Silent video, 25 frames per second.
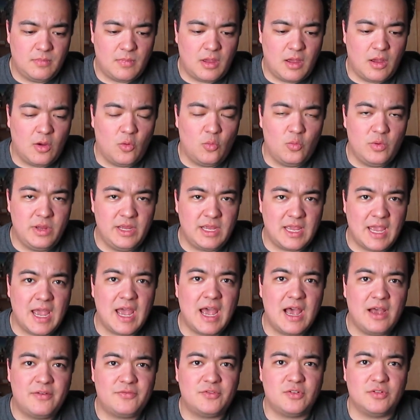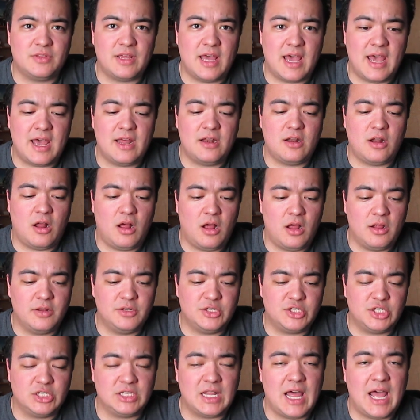a week after that,
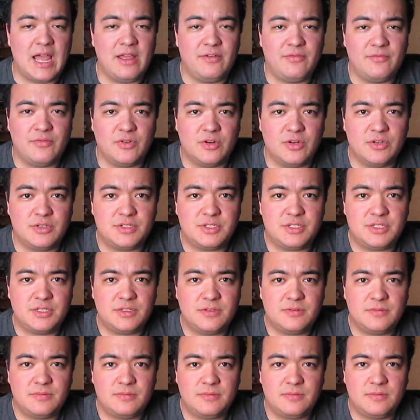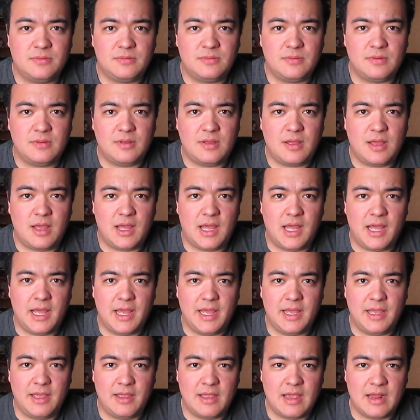on July 1st,
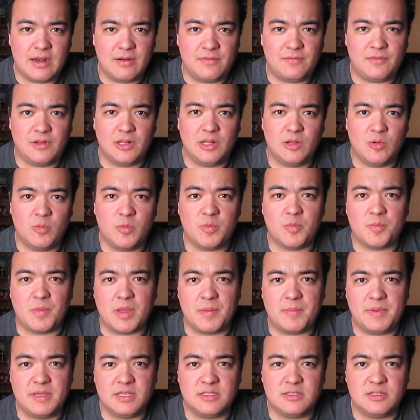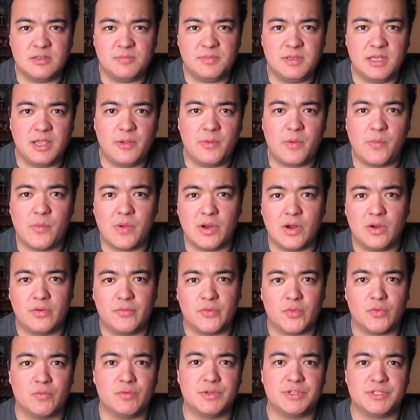I had a follow-up with my PCP, and we went
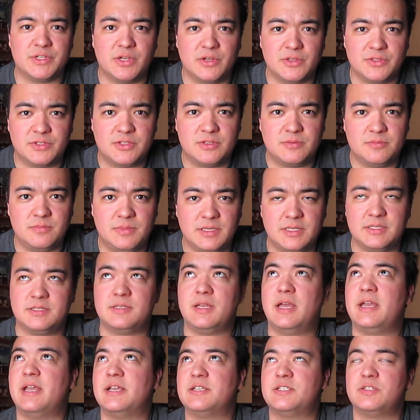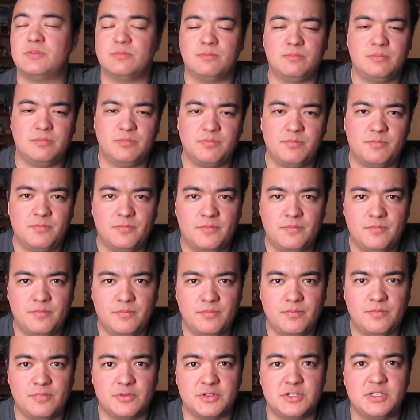over the results, because I guess the
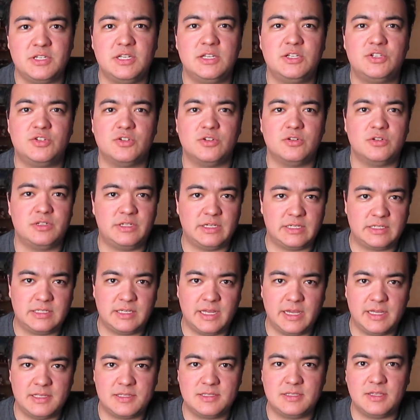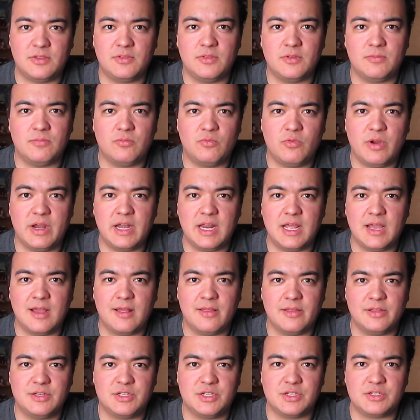procedure dictates that the
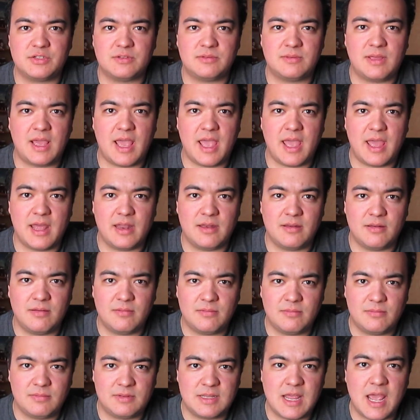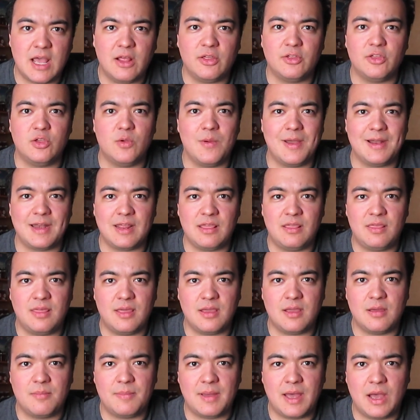radiologist can't tell you
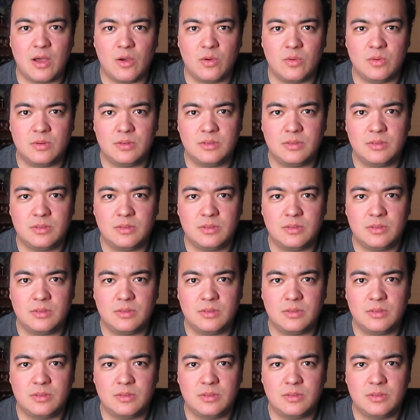anything about